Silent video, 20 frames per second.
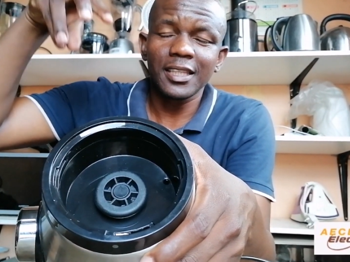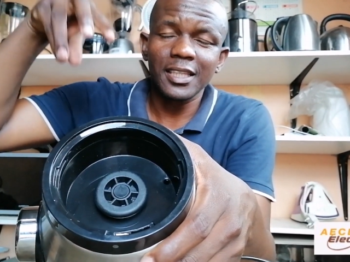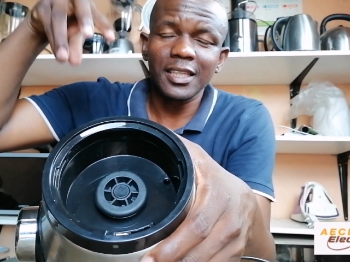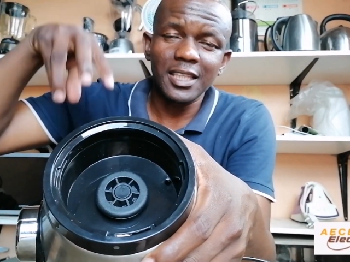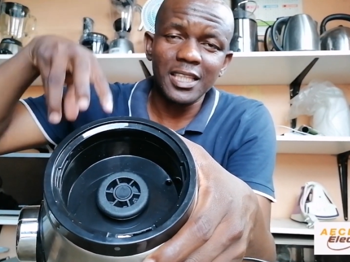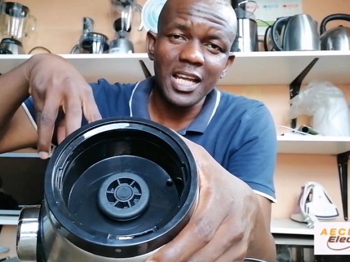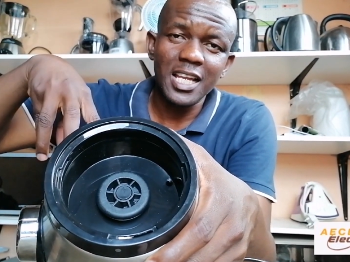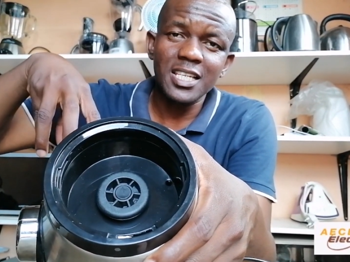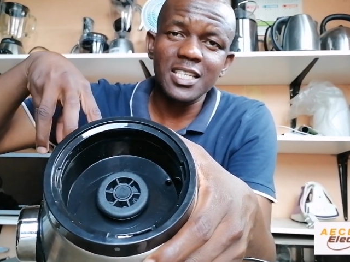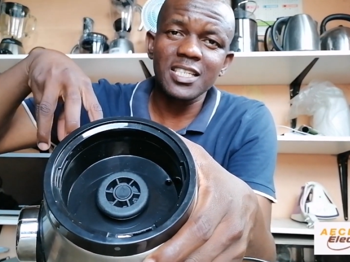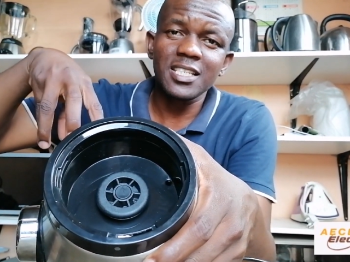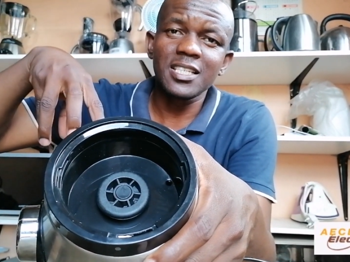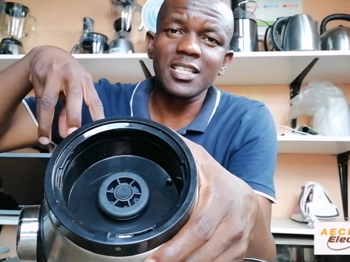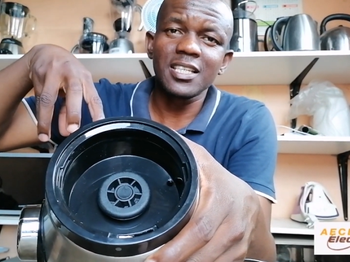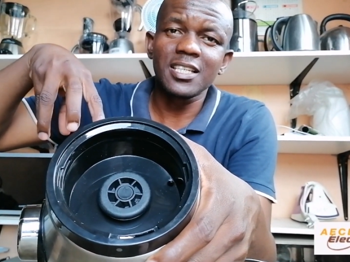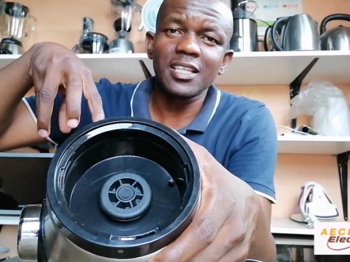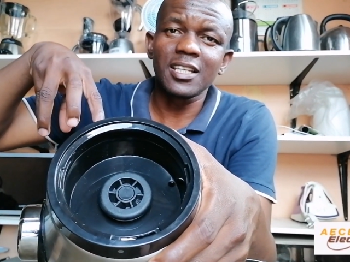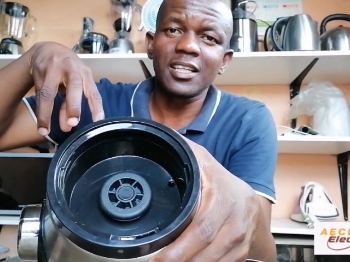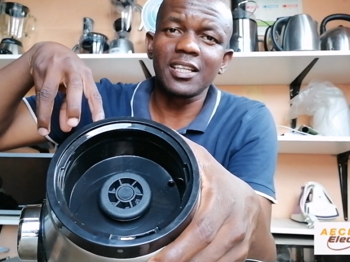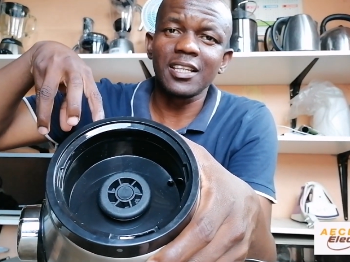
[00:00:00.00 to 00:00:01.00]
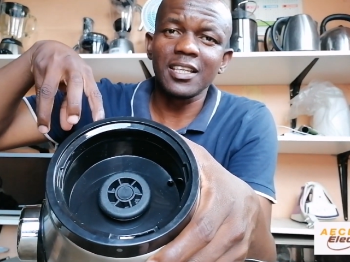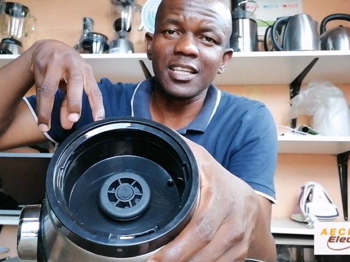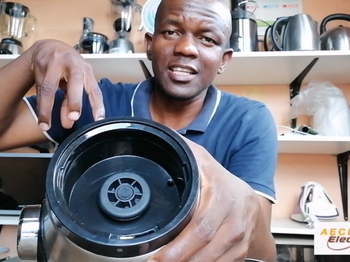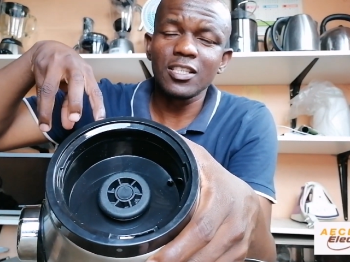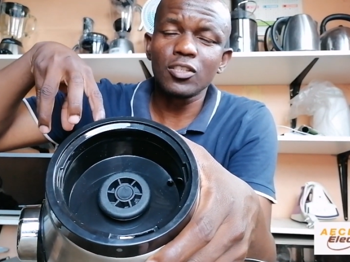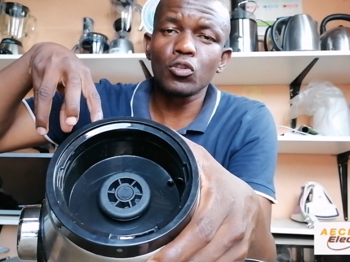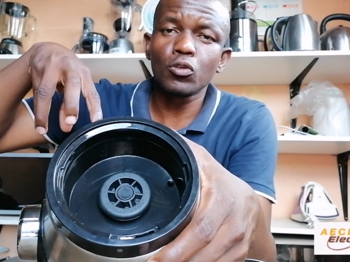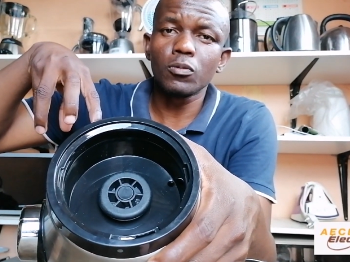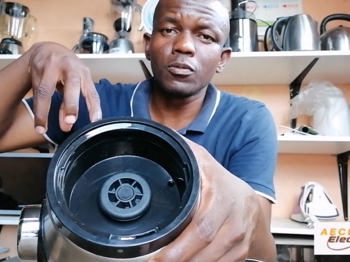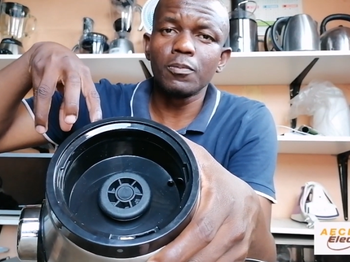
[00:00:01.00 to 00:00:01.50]
that needs
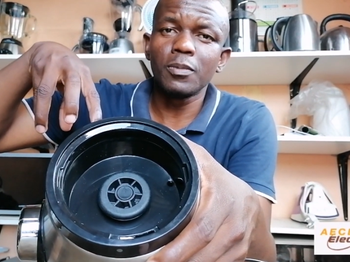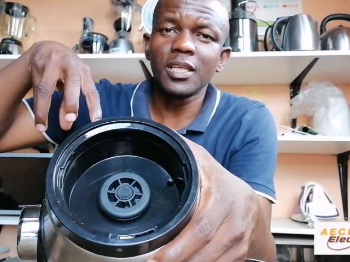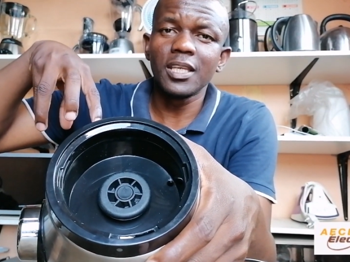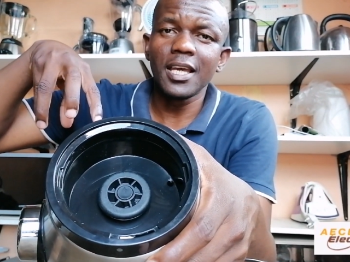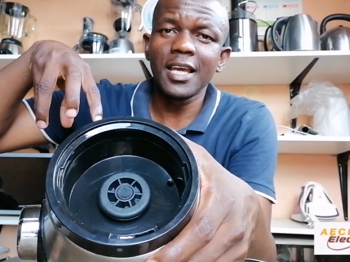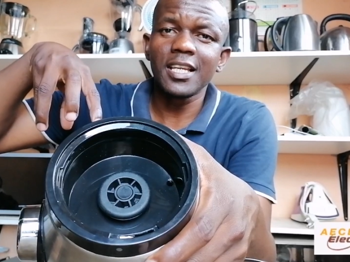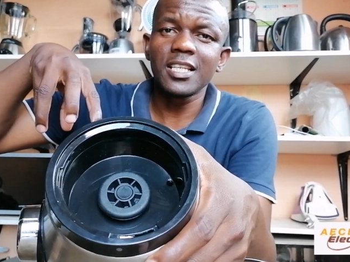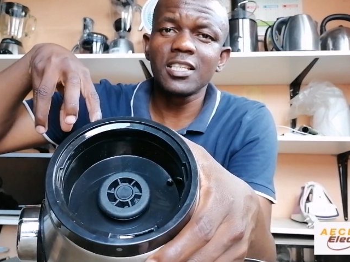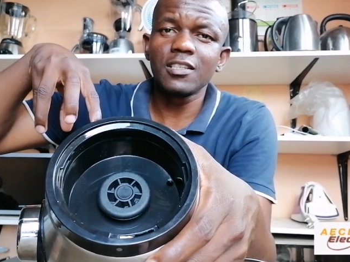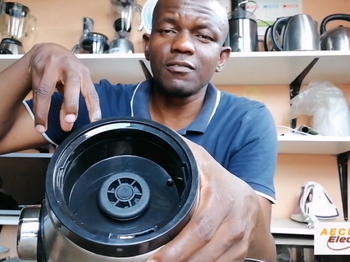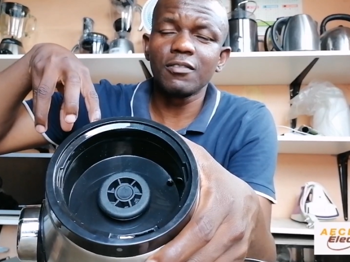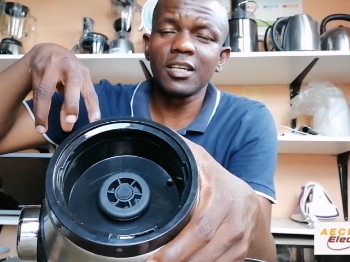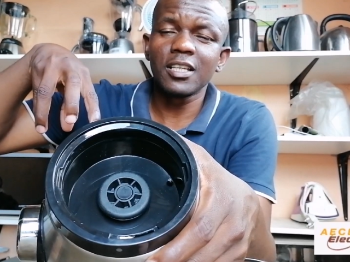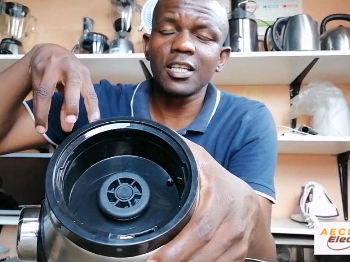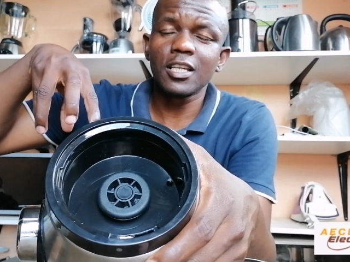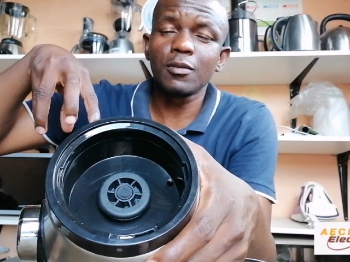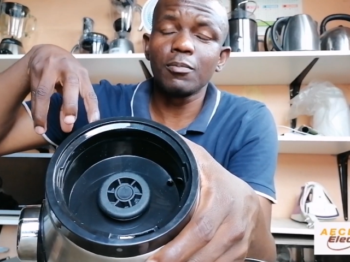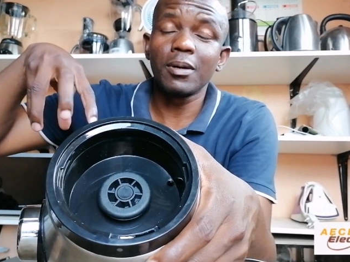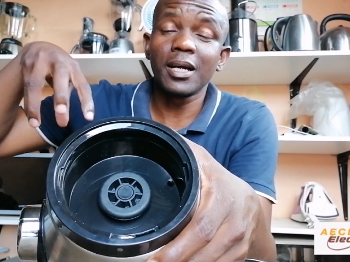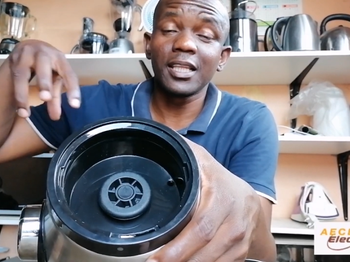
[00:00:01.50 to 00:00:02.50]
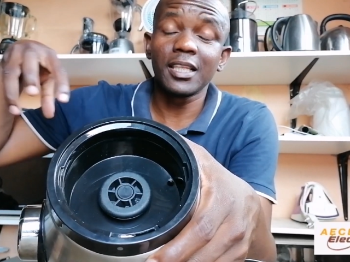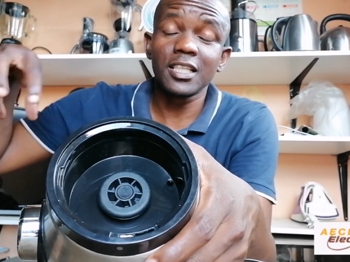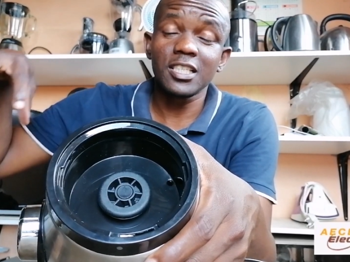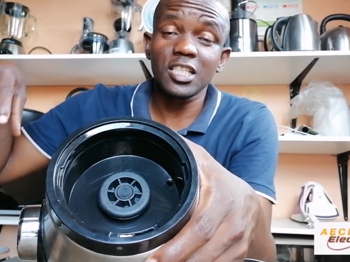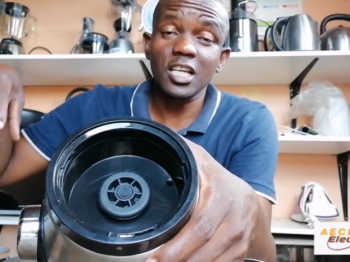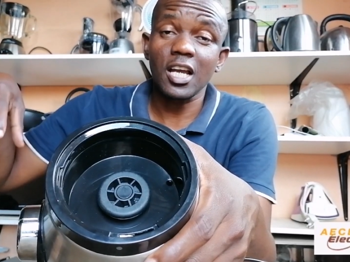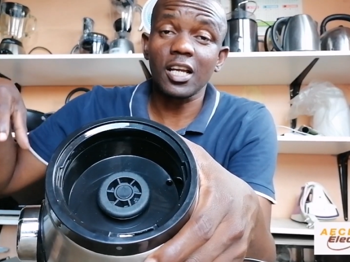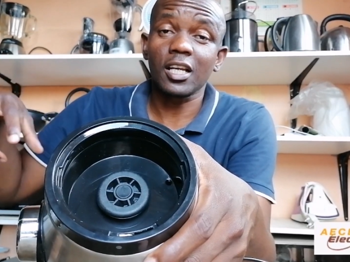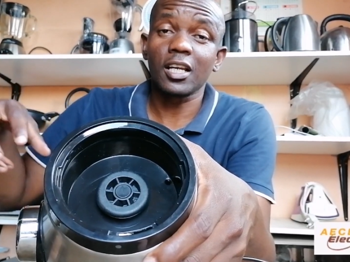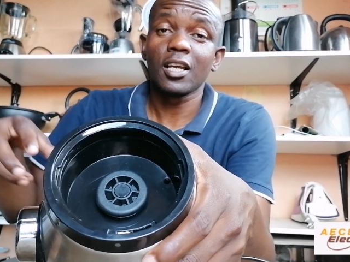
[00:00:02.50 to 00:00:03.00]
to be activated by the
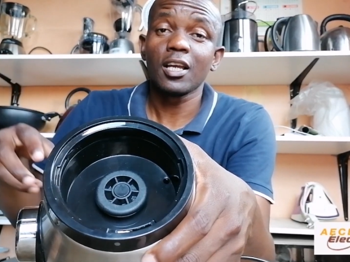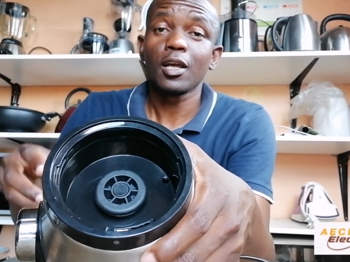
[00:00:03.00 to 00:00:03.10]
jack.